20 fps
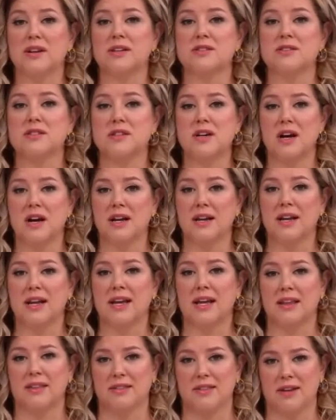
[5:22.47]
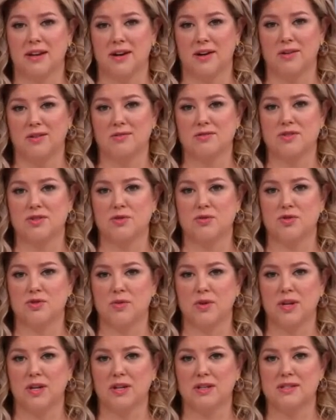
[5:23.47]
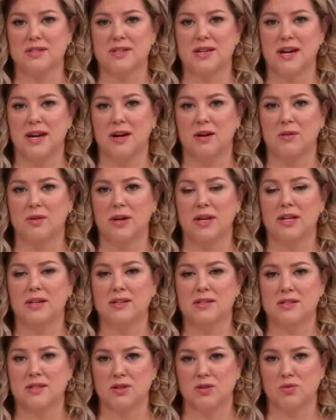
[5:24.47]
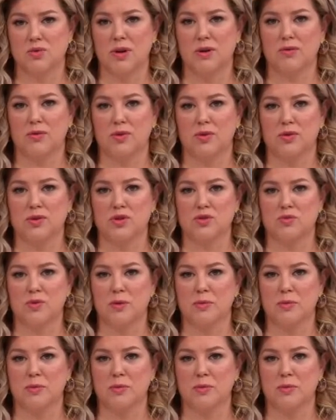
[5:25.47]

does not end there. So joining us now is the 12-year-old